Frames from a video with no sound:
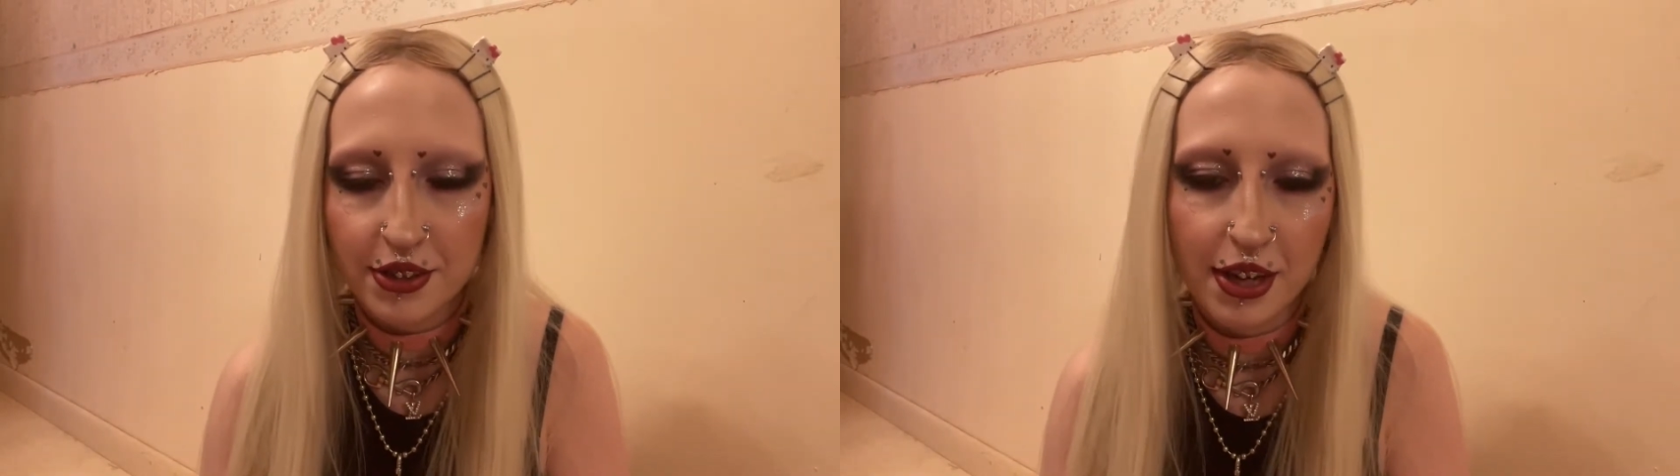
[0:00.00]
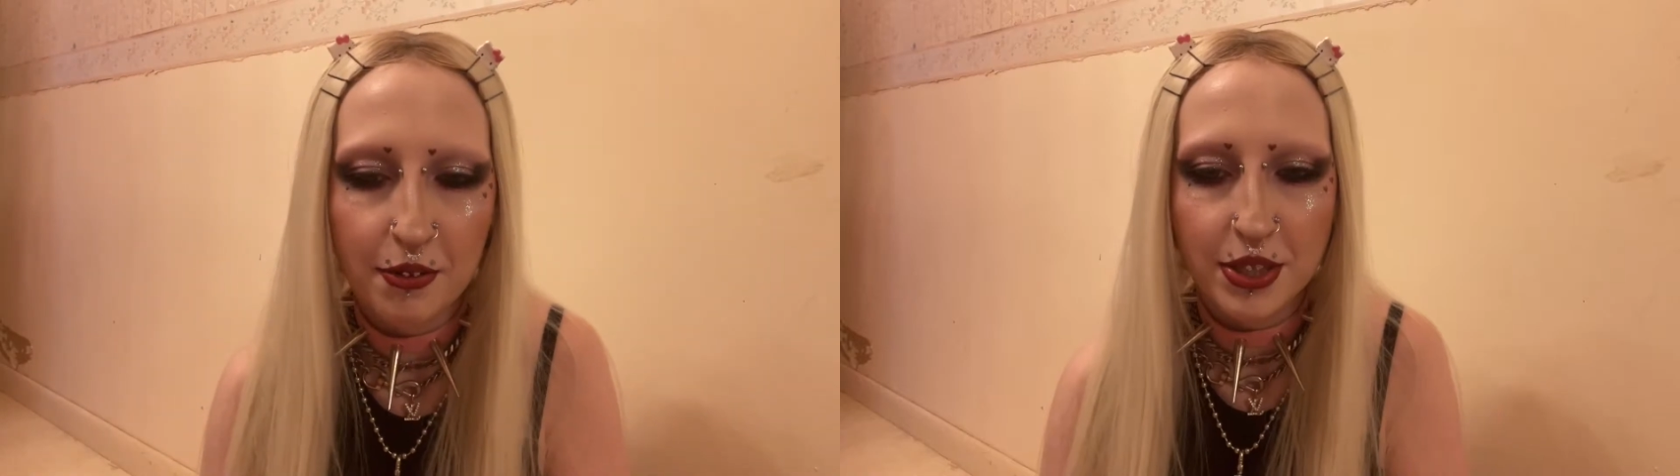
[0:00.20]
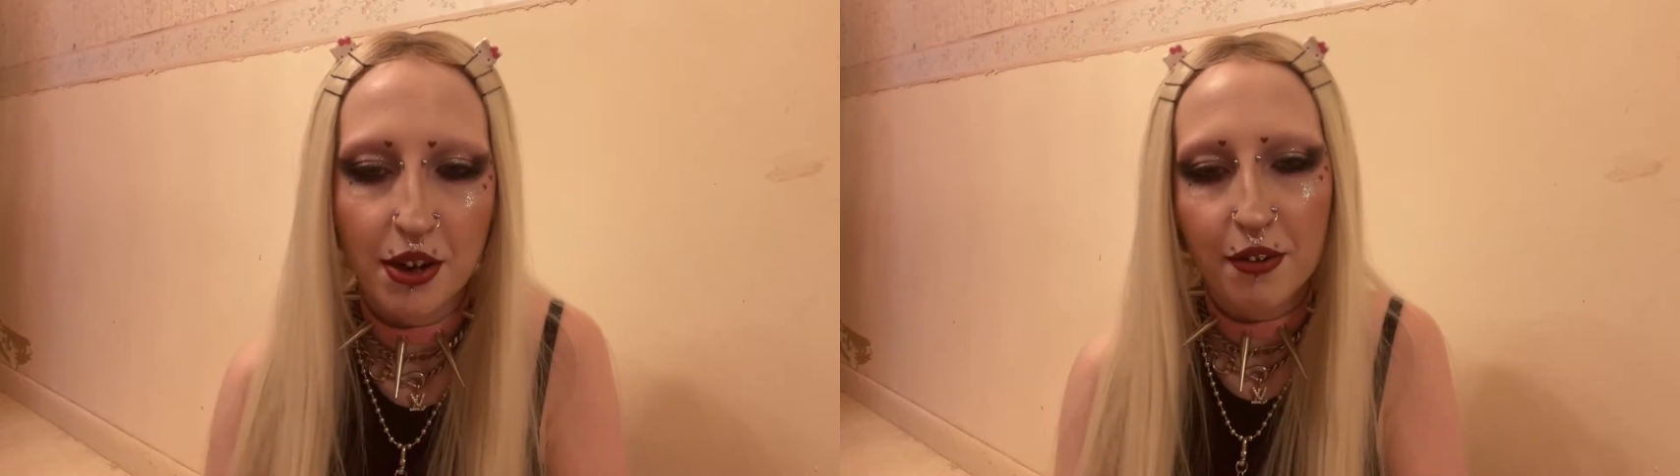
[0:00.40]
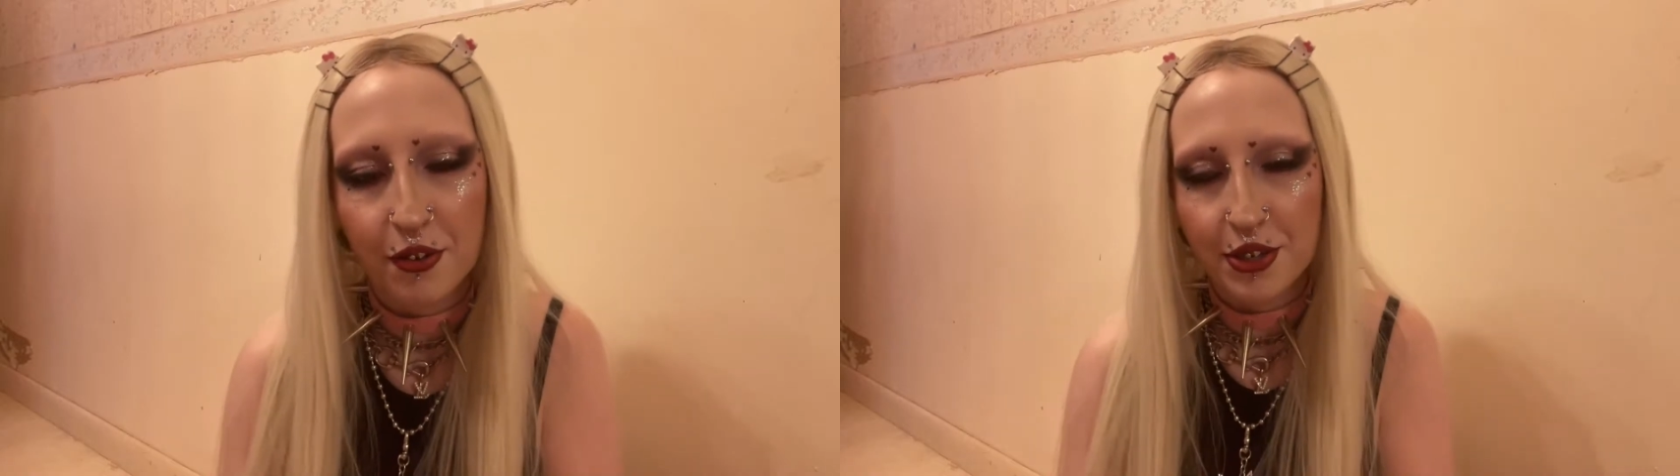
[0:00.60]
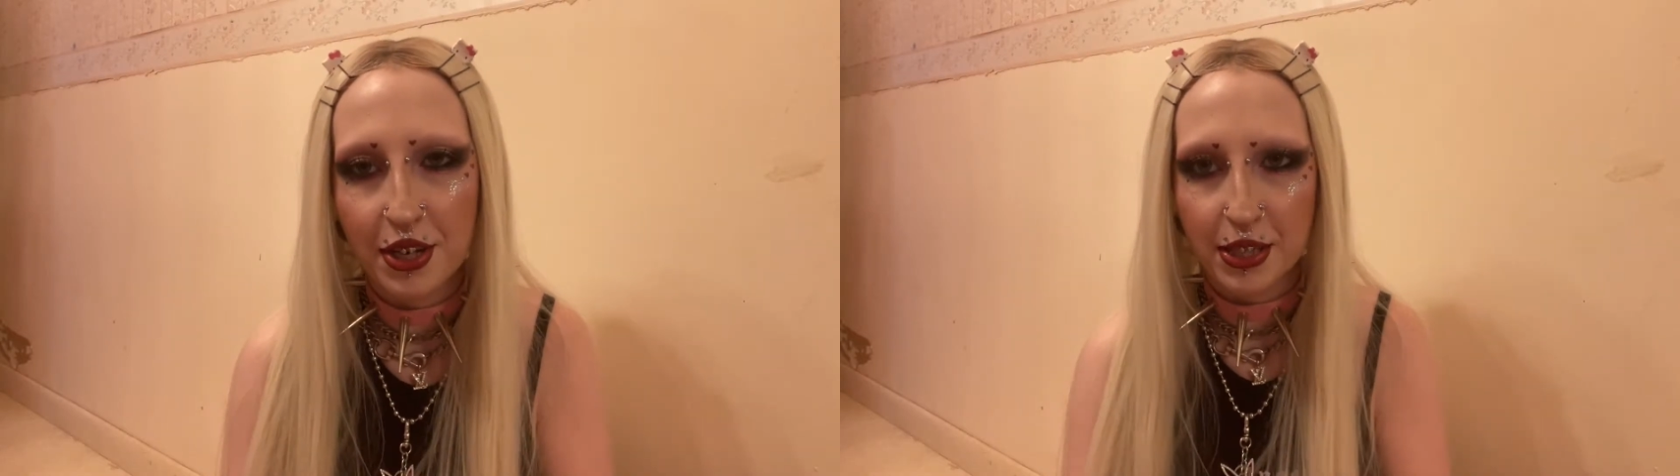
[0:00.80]
Yeah, I was gone for
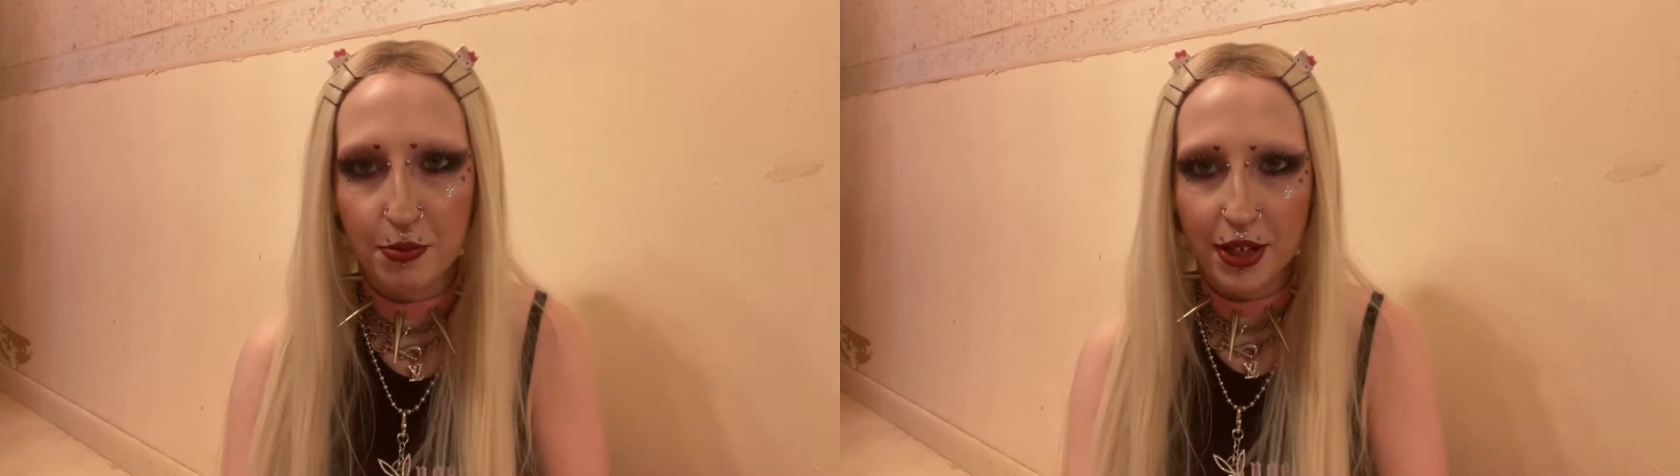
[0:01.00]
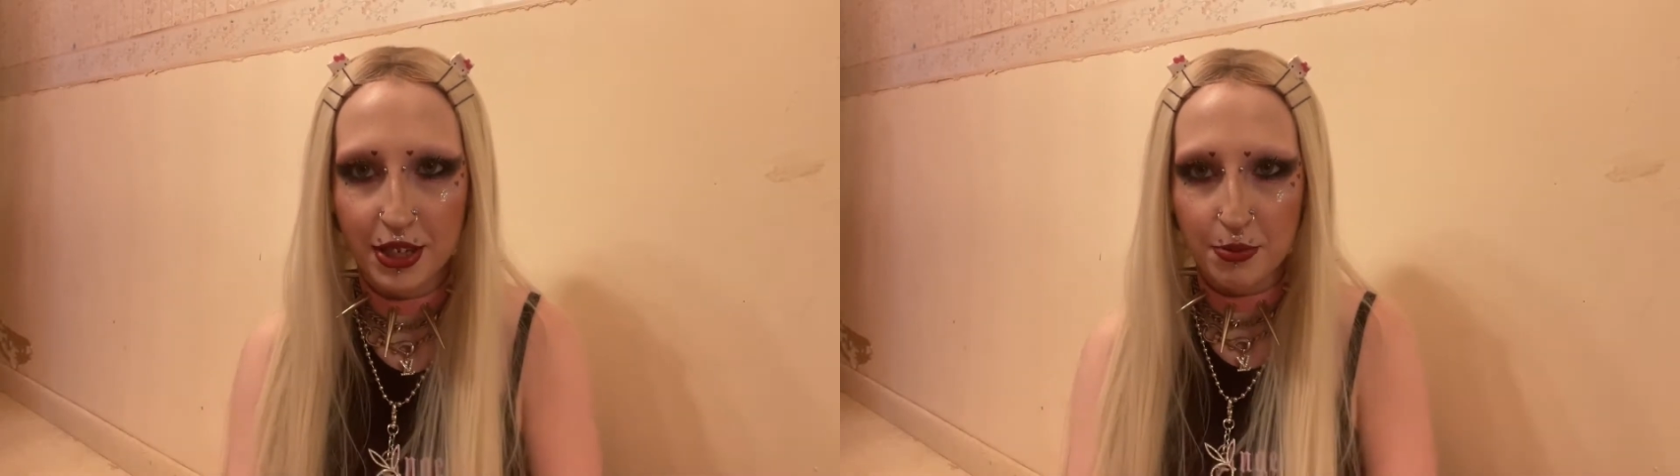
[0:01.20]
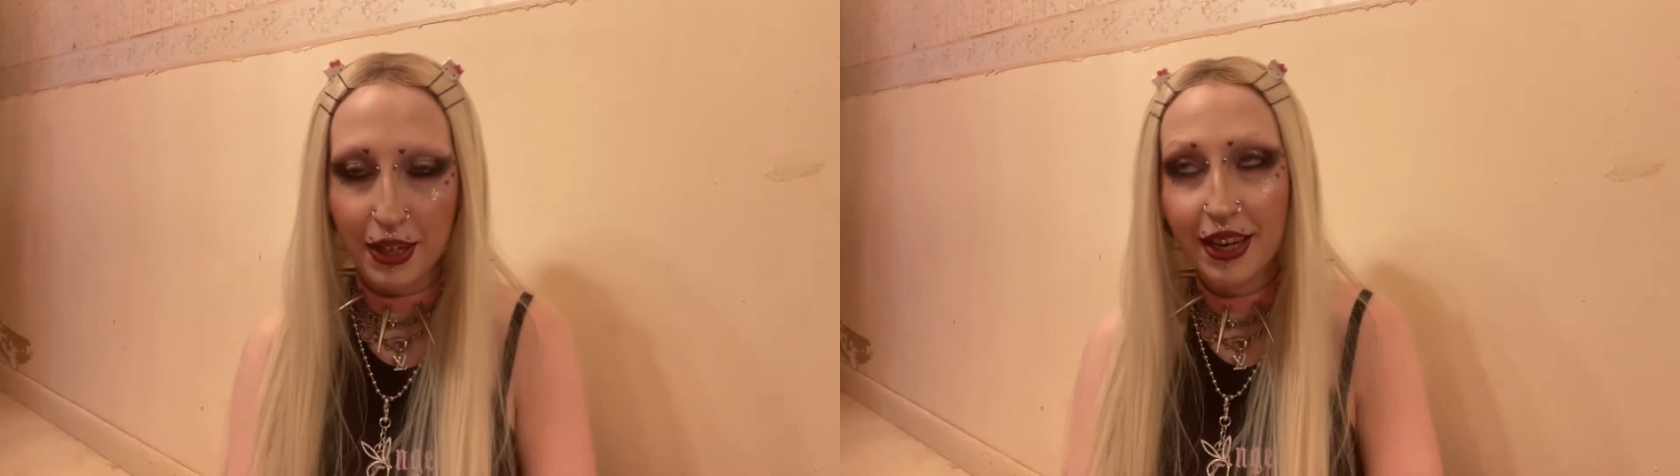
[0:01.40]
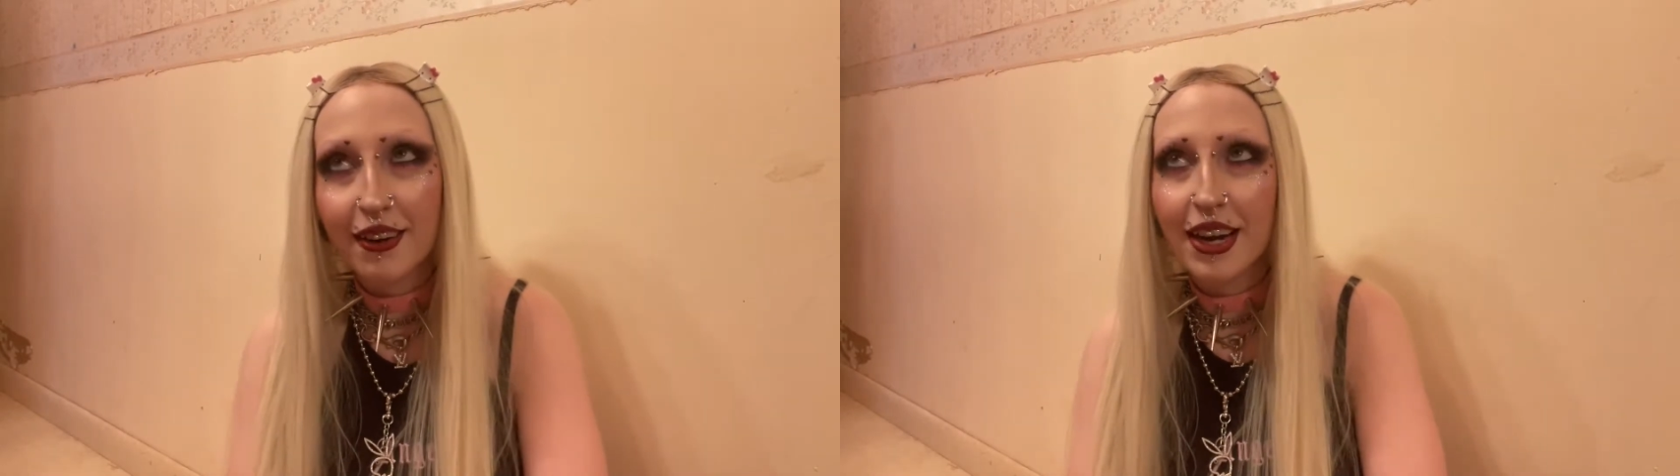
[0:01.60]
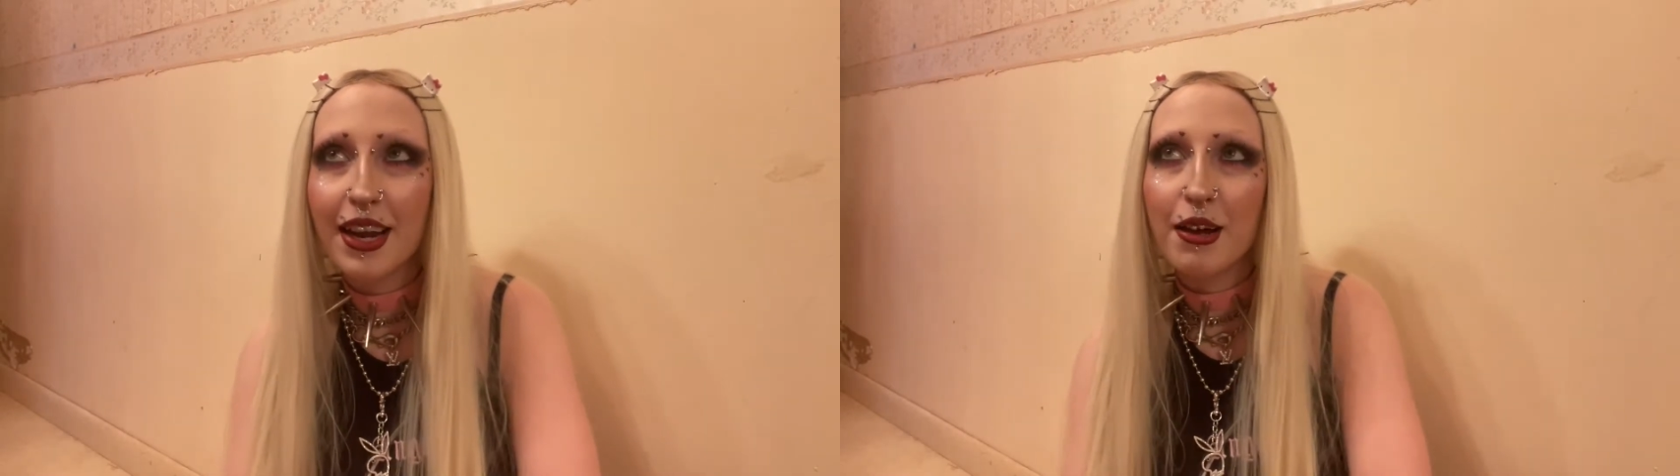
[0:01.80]
six months, but here
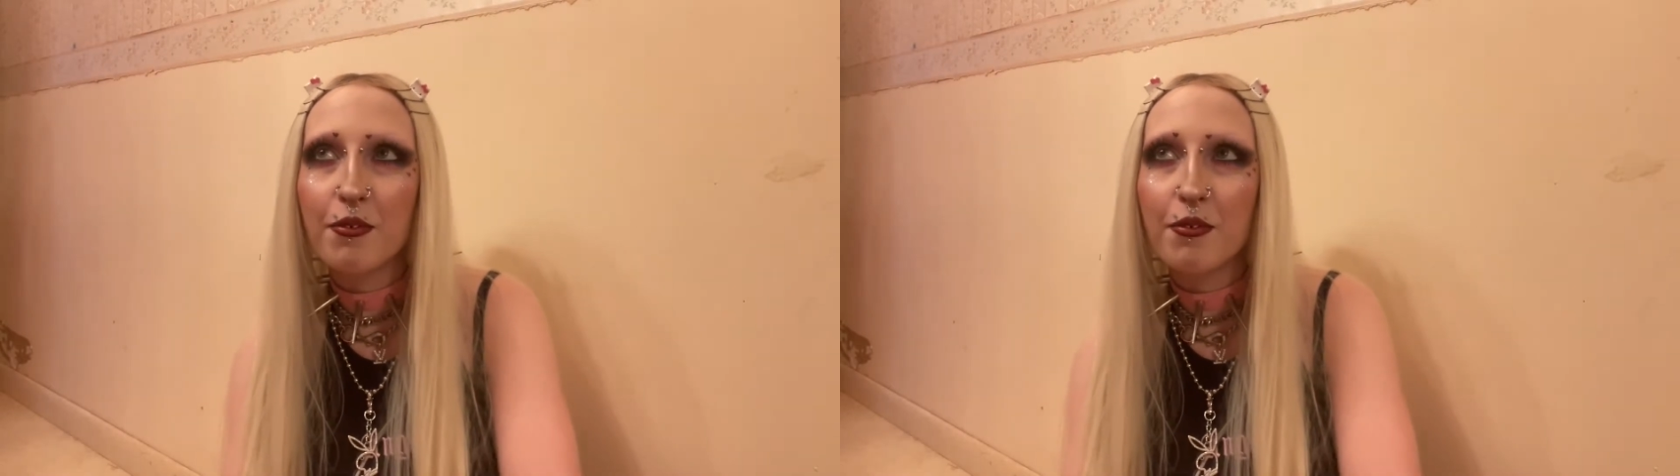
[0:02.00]
I am.